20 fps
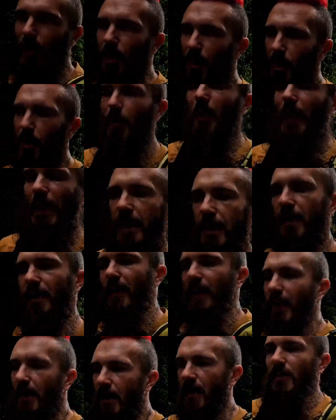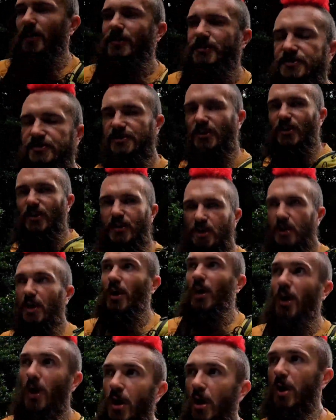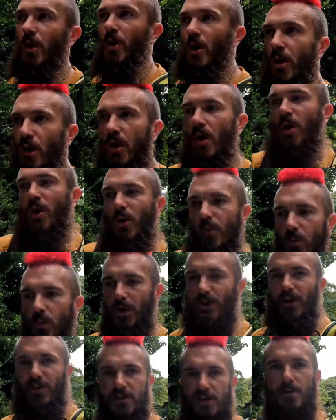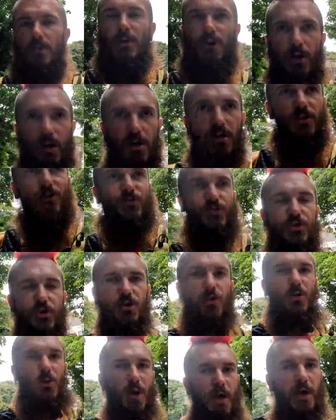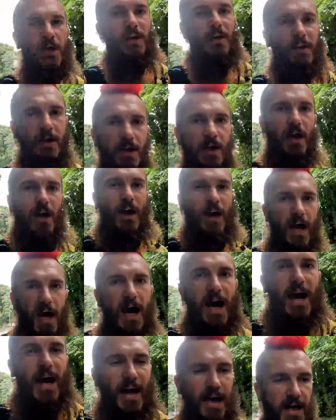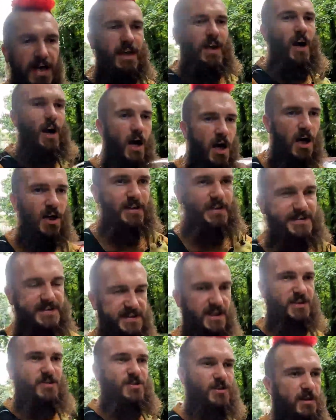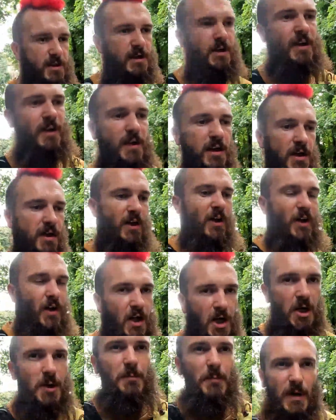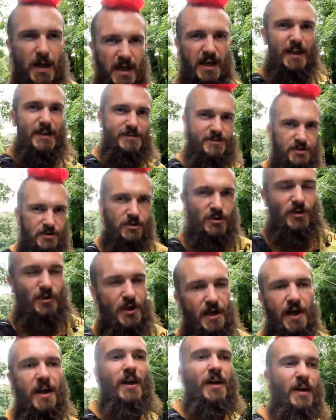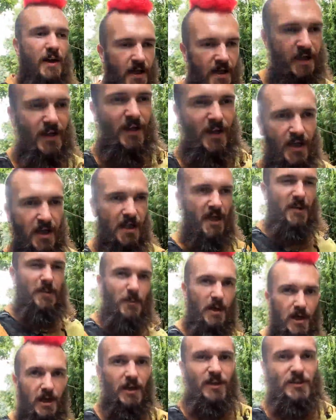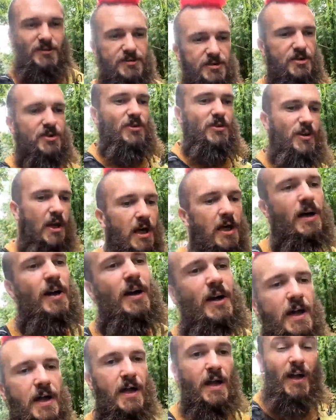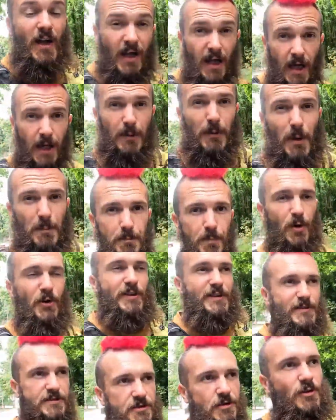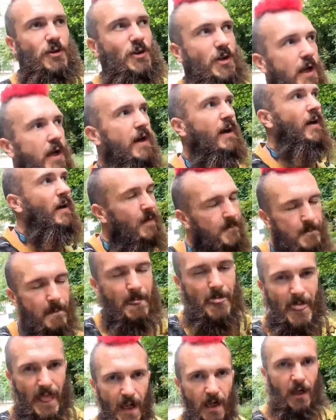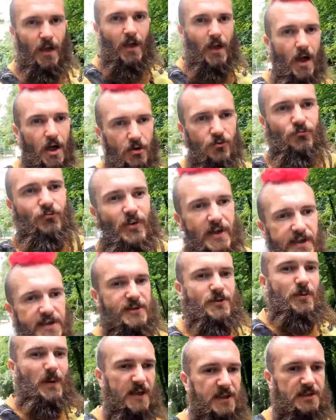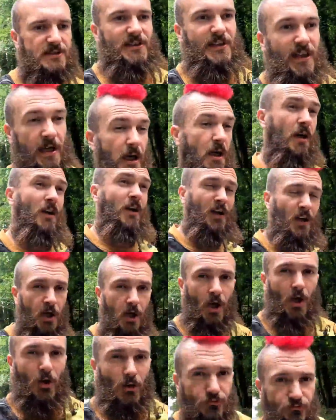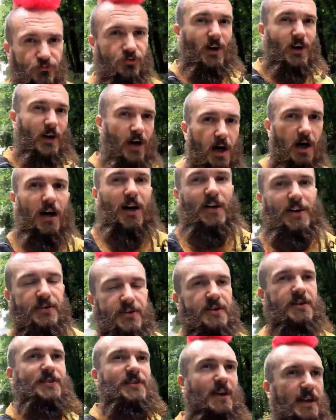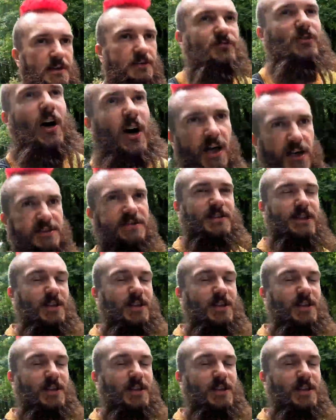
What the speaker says: low so that when I come along to a harder session, my legs are good, my lungs are good, and my body's good and ready to actually run hard on those hard